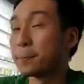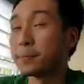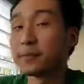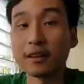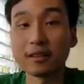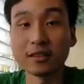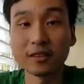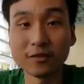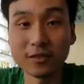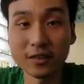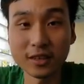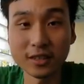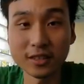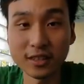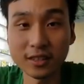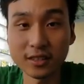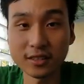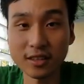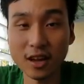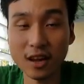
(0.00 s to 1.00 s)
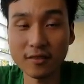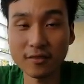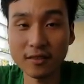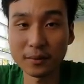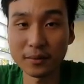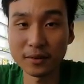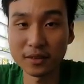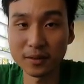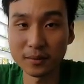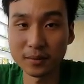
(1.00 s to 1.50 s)
Now to finish things off,
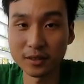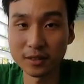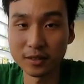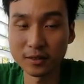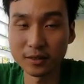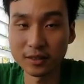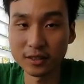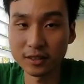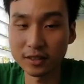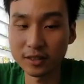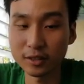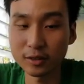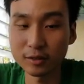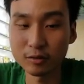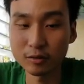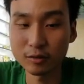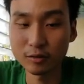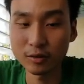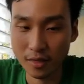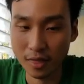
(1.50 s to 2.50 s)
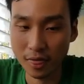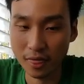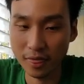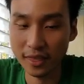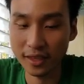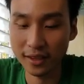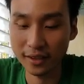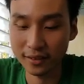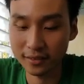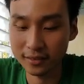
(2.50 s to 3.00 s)
I'm going to be doing two
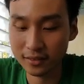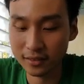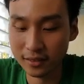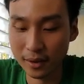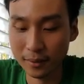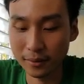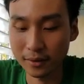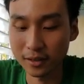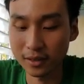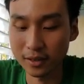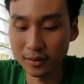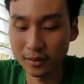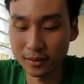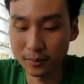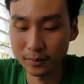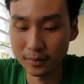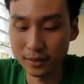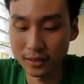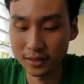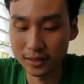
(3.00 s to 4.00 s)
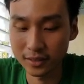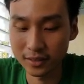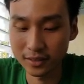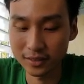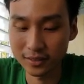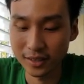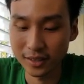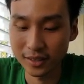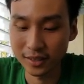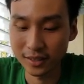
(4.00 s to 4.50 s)
things. I'm going to be
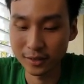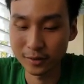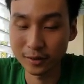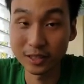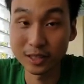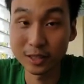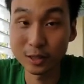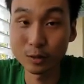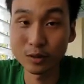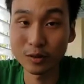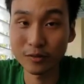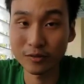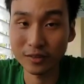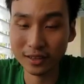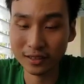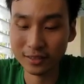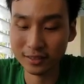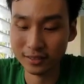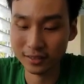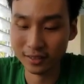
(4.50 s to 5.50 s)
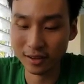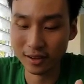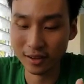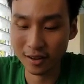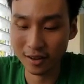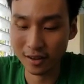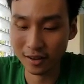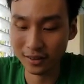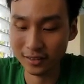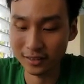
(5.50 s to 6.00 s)
doing two effects
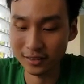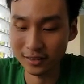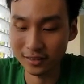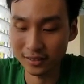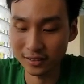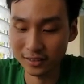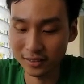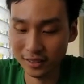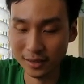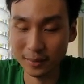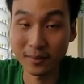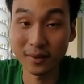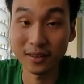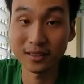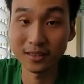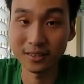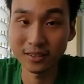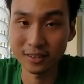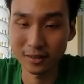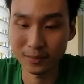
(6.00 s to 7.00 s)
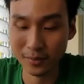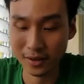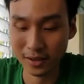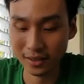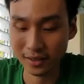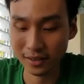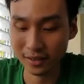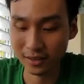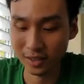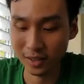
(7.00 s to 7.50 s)
on the image to make
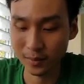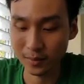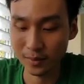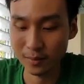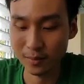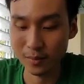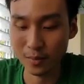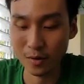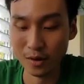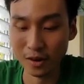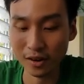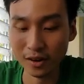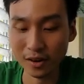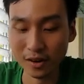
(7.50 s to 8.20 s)
it a little bit more